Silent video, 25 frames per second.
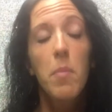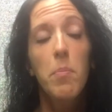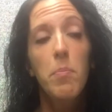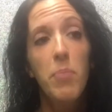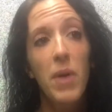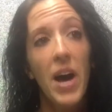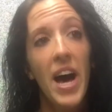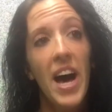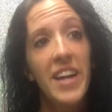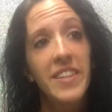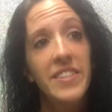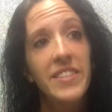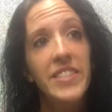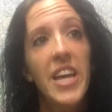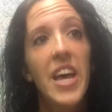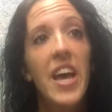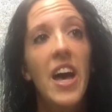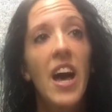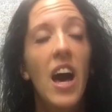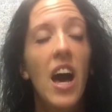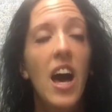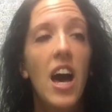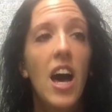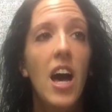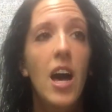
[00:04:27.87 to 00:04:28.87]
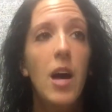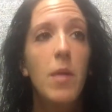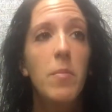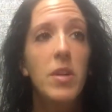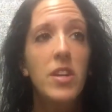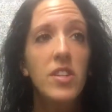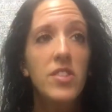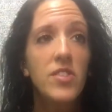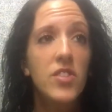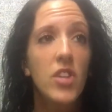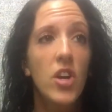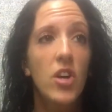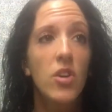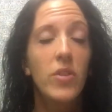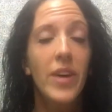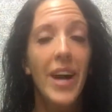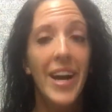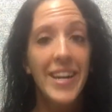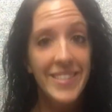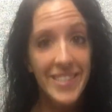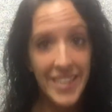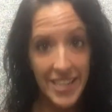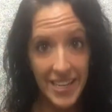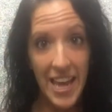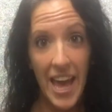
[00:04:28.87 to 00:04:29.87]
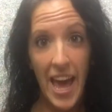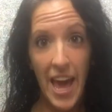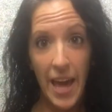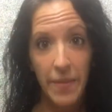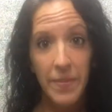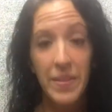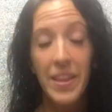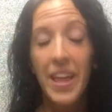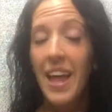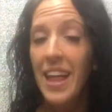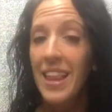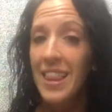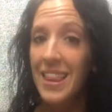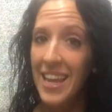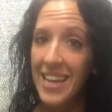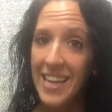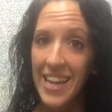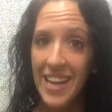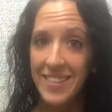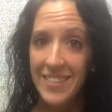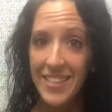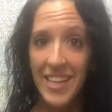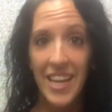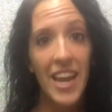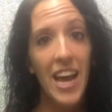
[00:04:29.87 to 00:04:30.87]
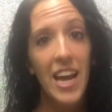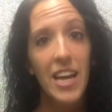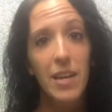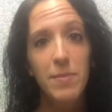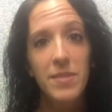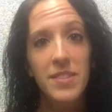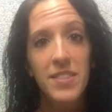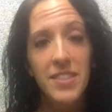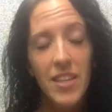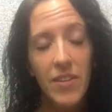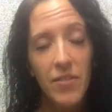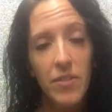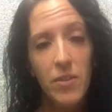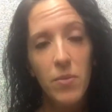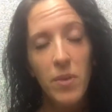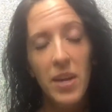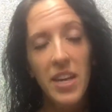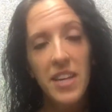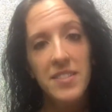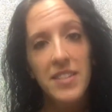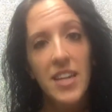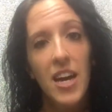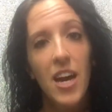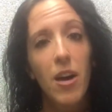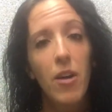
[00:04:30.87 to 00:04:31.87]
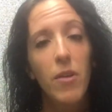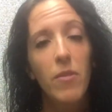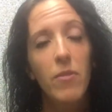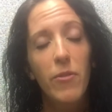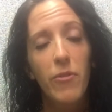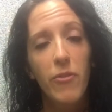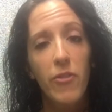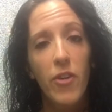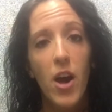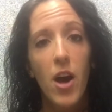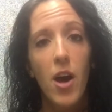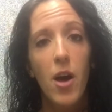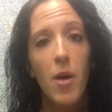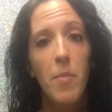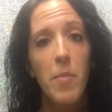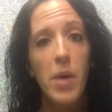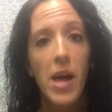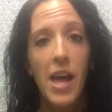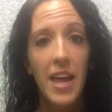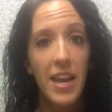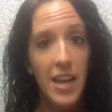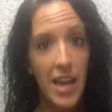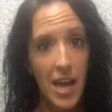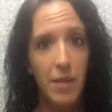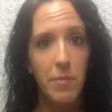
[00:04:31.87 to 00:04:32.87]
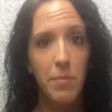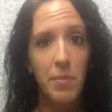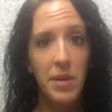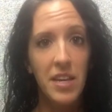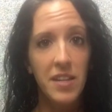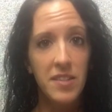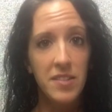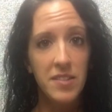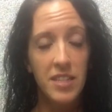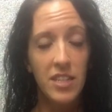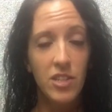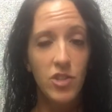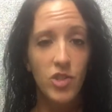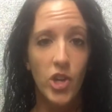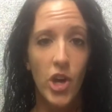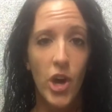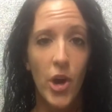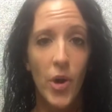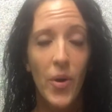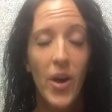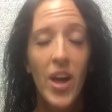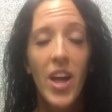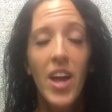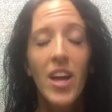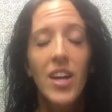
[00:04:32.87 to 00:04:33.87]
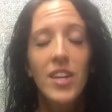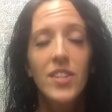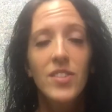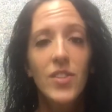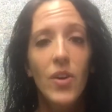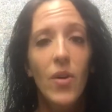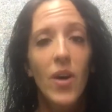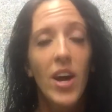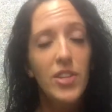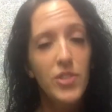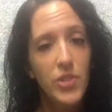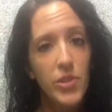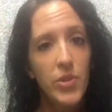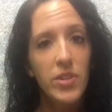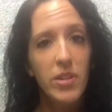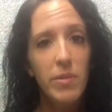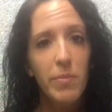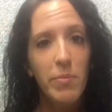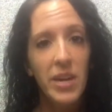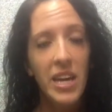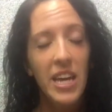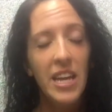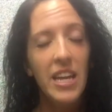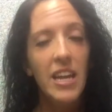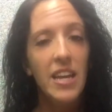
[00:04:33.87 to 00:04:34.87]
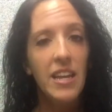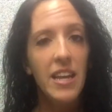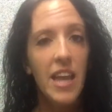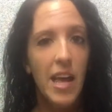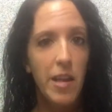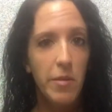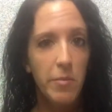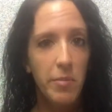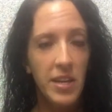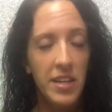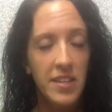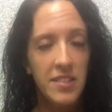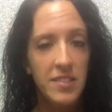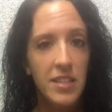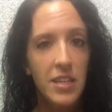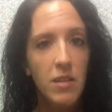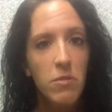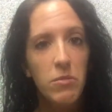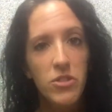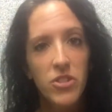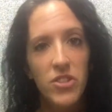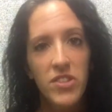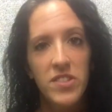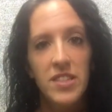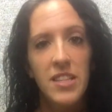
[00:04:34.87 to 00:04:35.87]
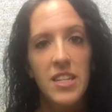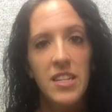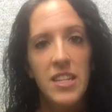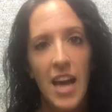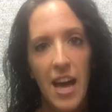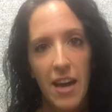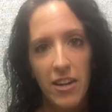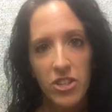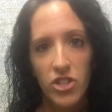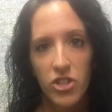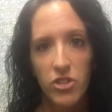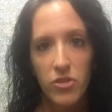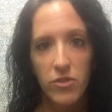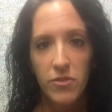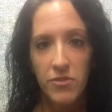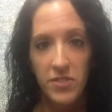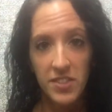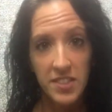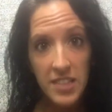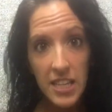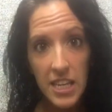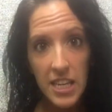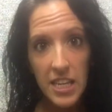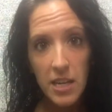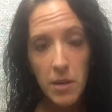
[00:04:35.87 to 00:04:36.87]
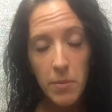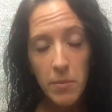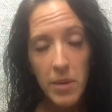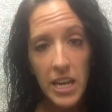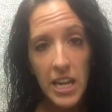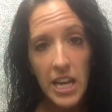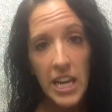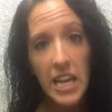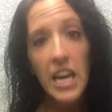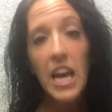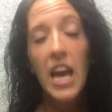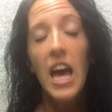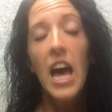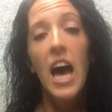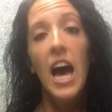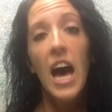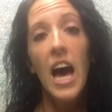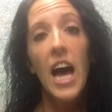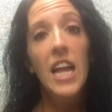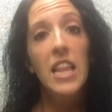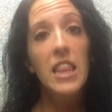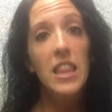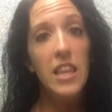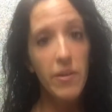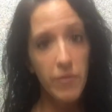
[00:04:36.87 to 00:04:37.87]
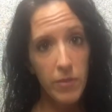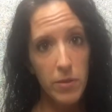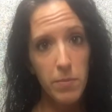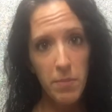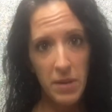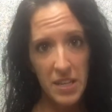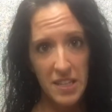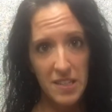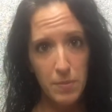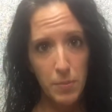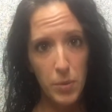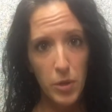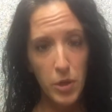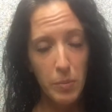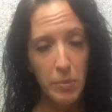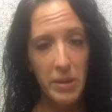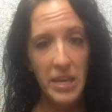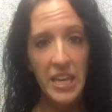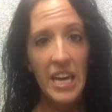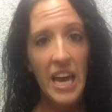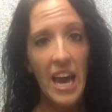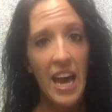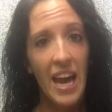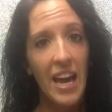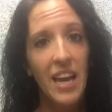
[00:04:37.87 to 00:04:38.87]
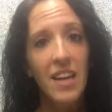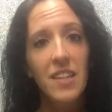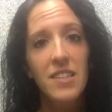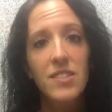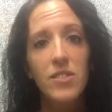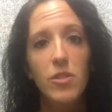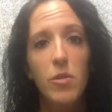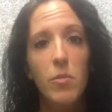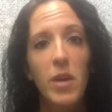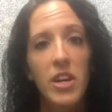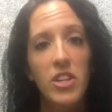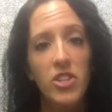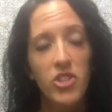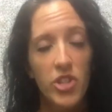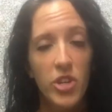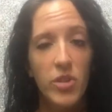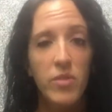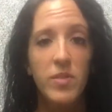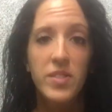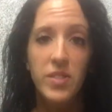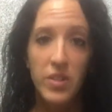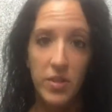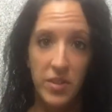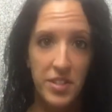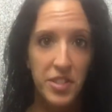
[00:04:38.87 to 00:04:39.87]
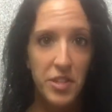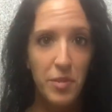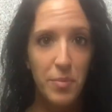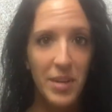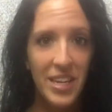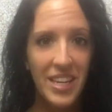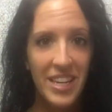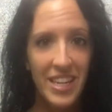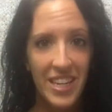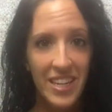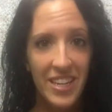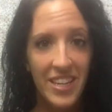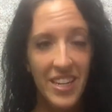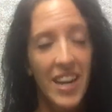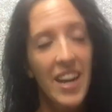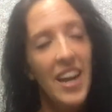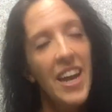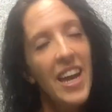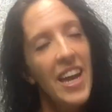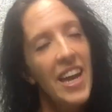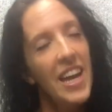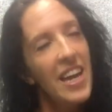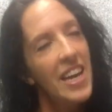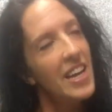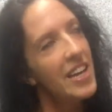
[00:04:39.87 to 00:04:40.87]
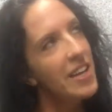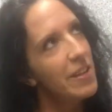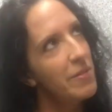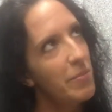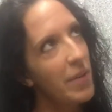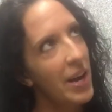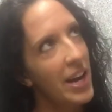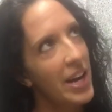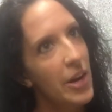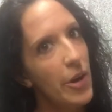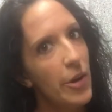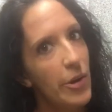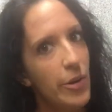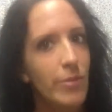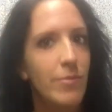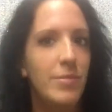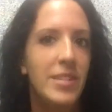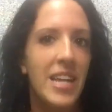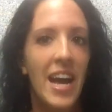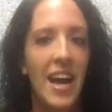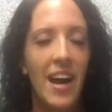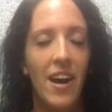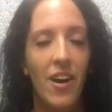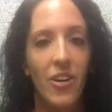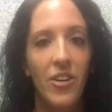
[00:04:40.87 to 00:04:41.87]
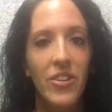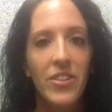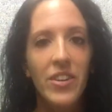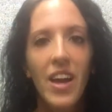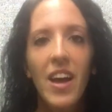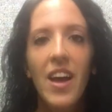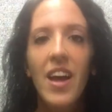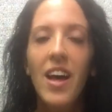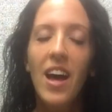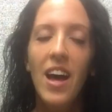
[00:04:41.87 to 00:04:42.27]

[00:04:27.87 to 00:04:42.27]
But, so today, like I said, I am 7 weeks out from an NPC show. So I do compete in NPC, which is the National Physique Committee. I live in Pittsburgh, PA, so my show is going to be here in my hometown.